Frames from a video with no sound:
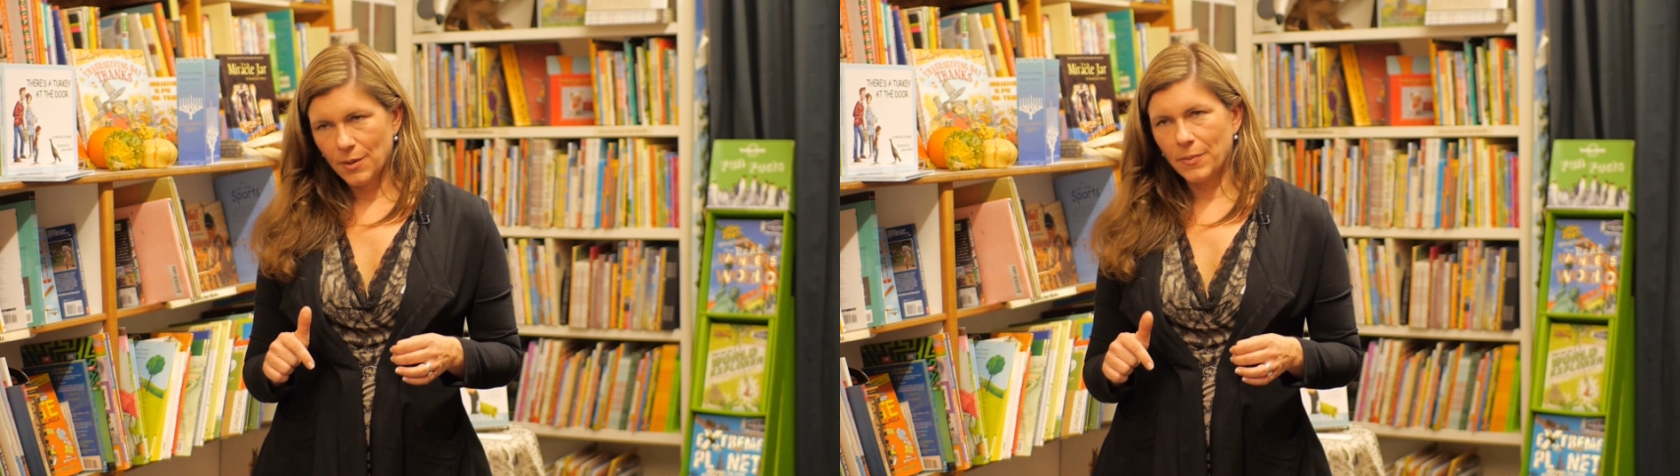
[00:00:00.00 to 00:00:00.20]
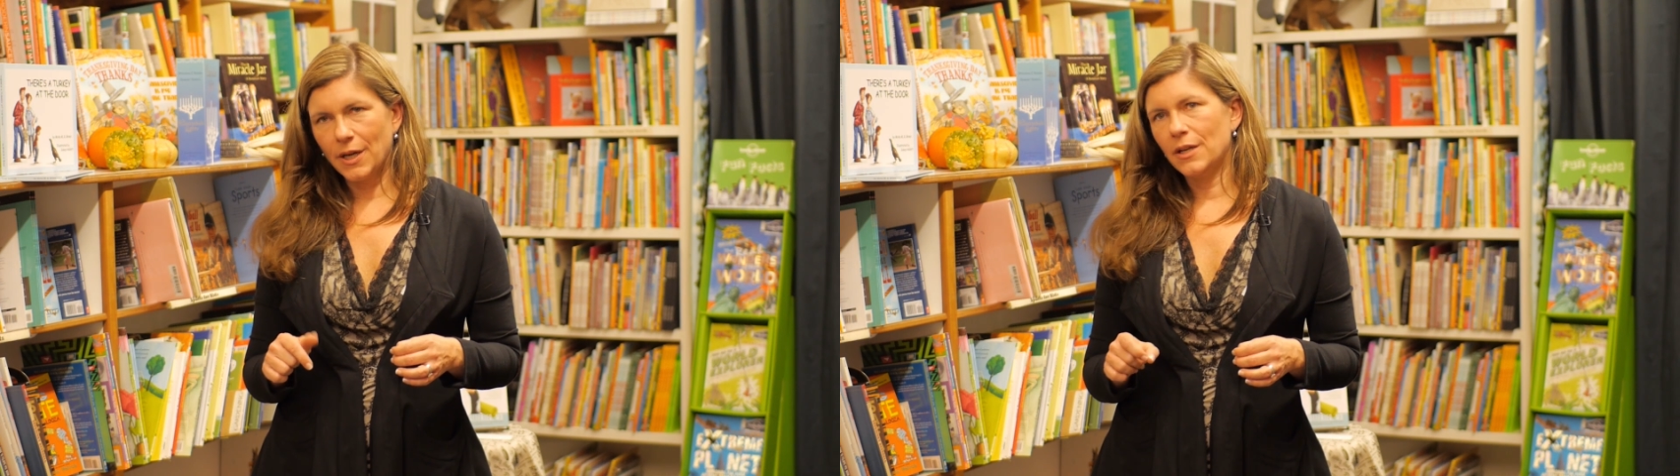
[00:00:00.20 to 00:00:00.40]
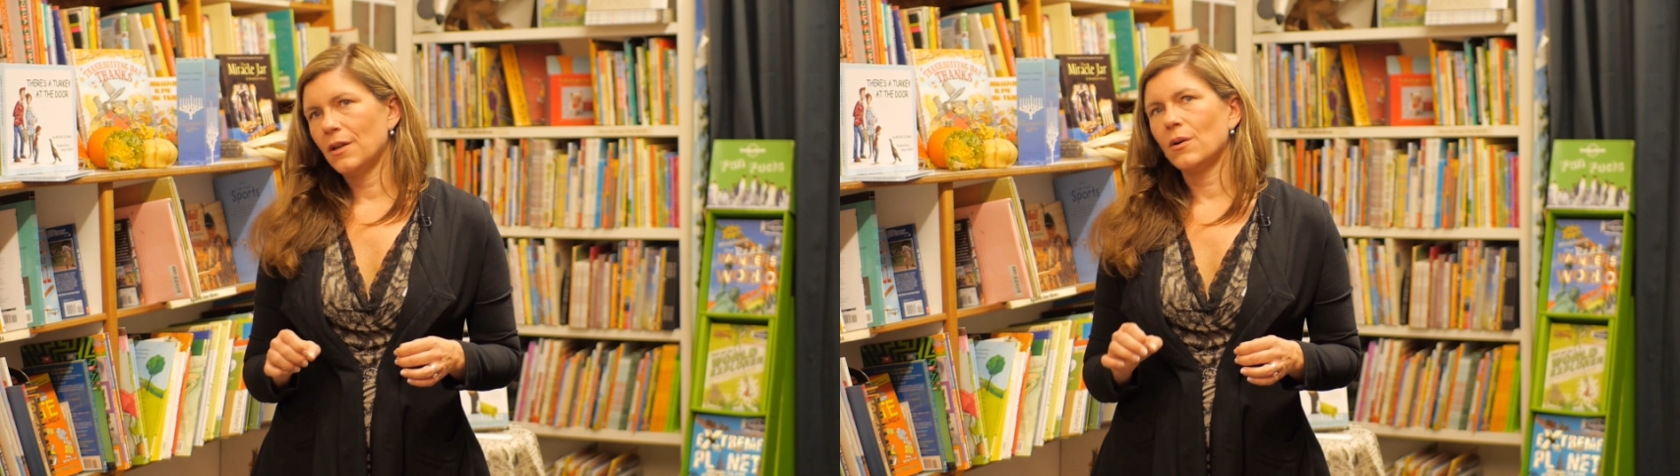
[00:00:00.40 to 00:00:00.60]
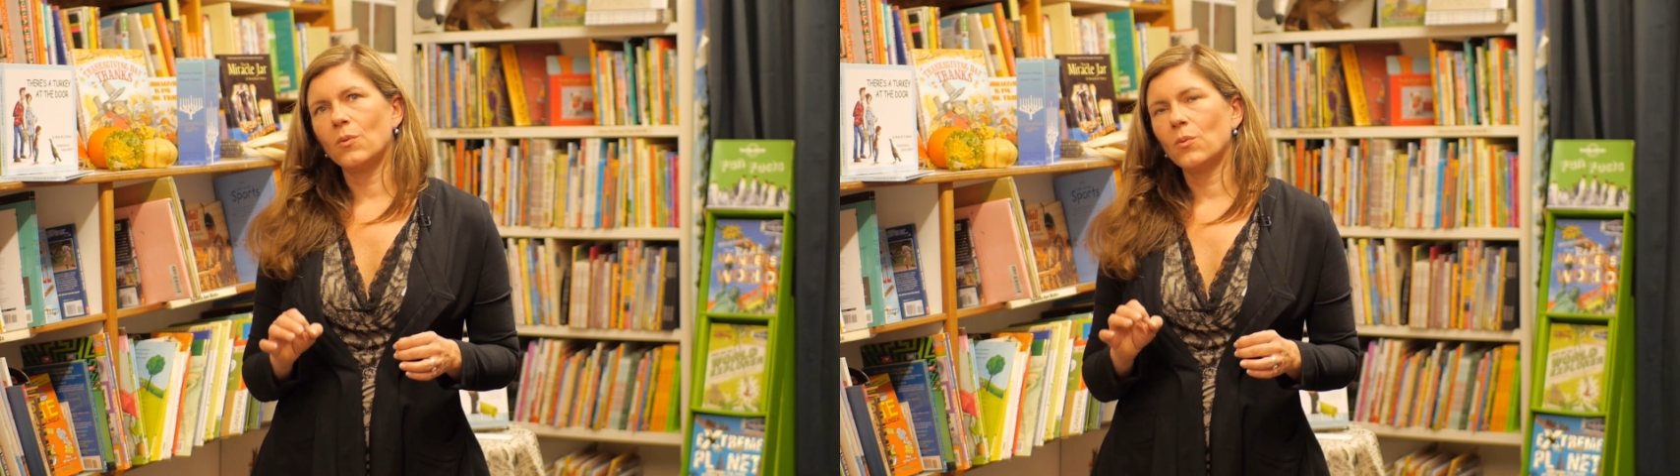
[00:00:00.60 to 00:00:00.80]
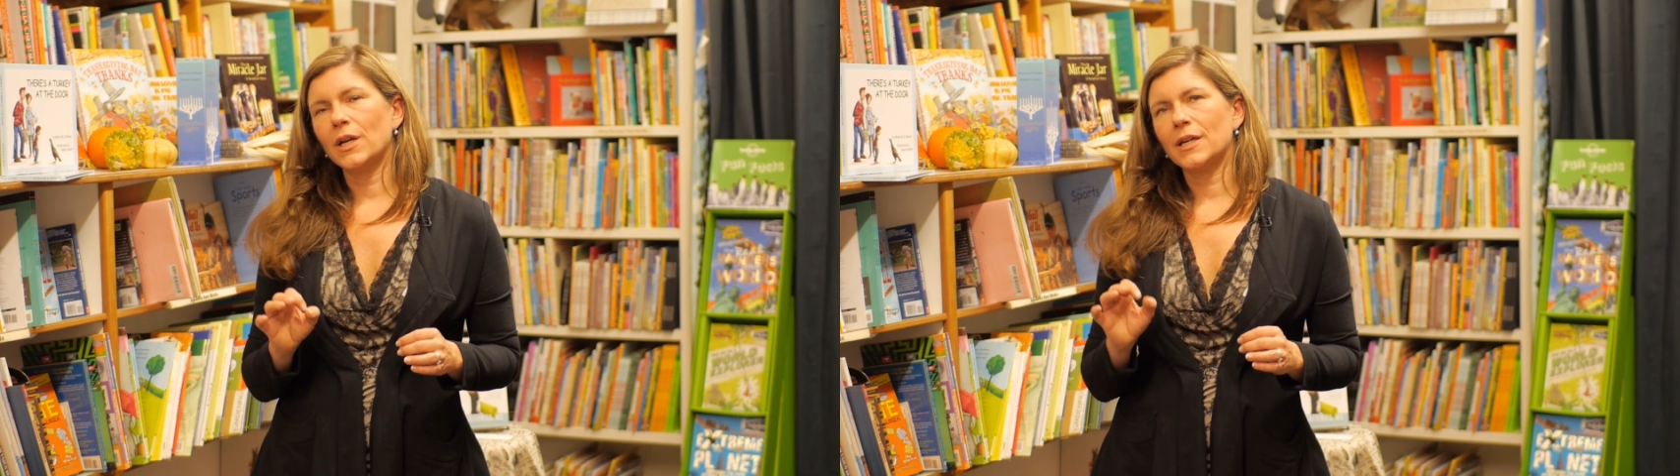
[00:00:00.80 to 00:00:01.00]
But
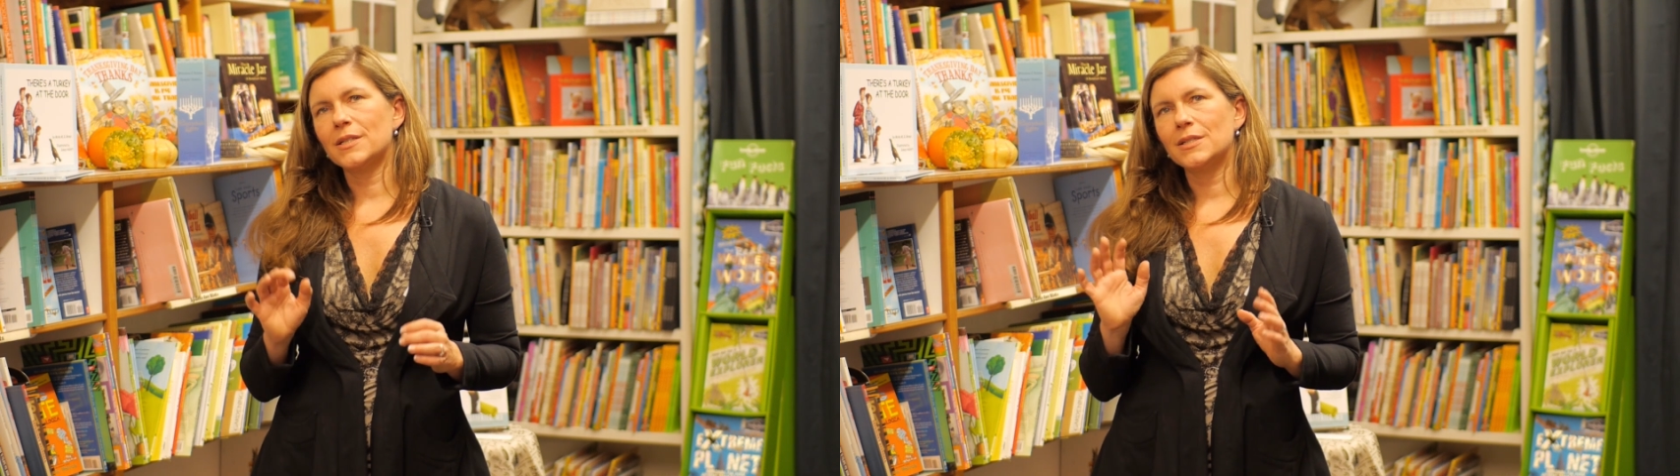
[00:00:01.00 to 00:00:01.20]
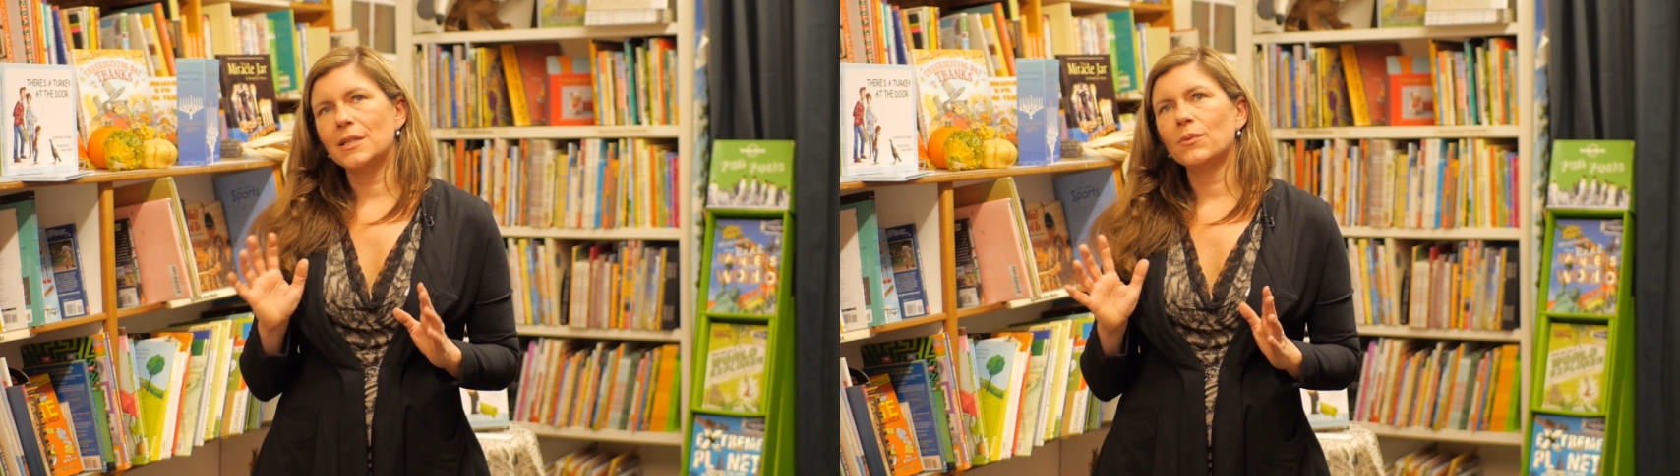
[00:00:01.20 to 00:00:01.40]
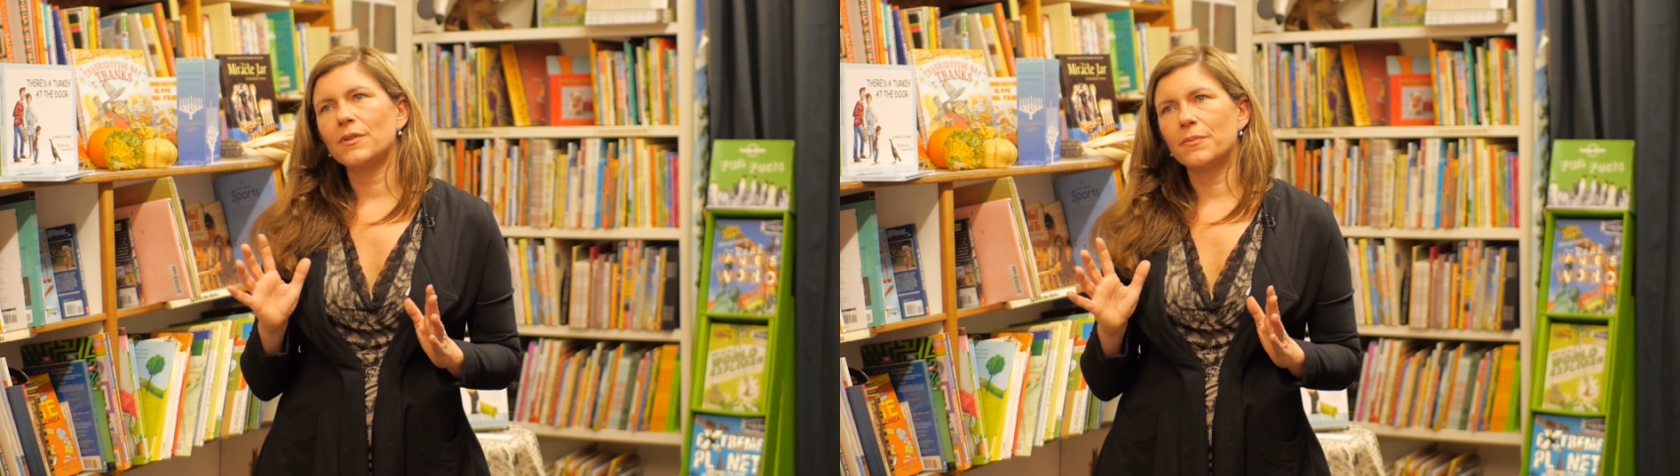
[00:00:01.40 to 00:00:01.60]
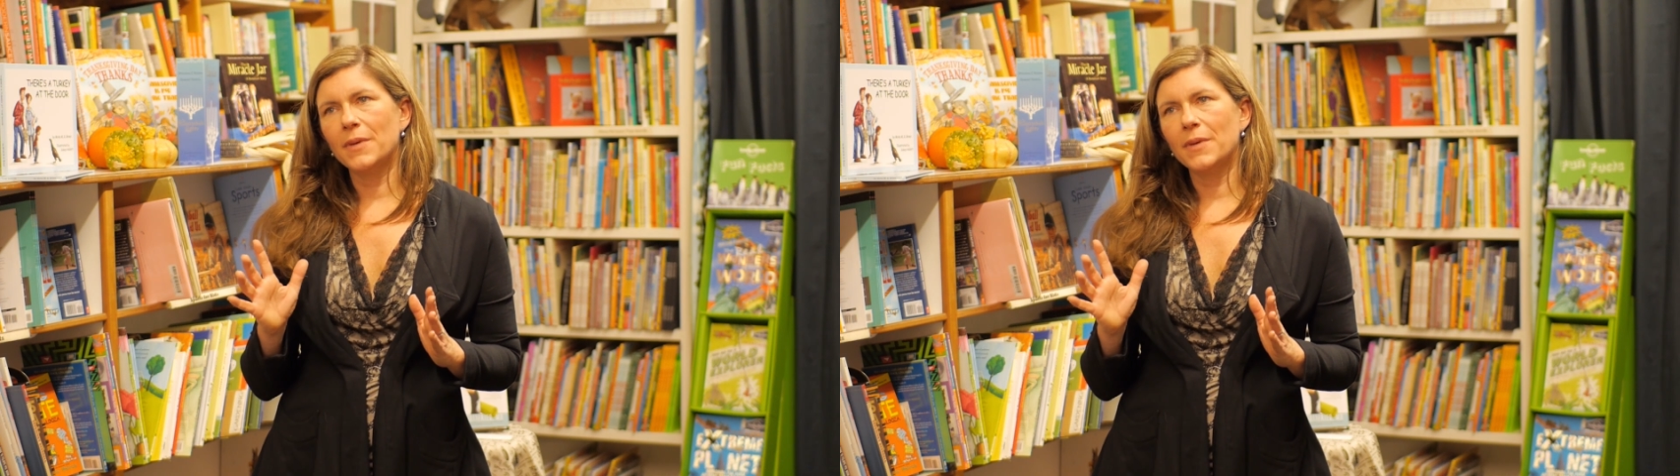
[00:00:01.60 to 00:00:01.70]
what I see with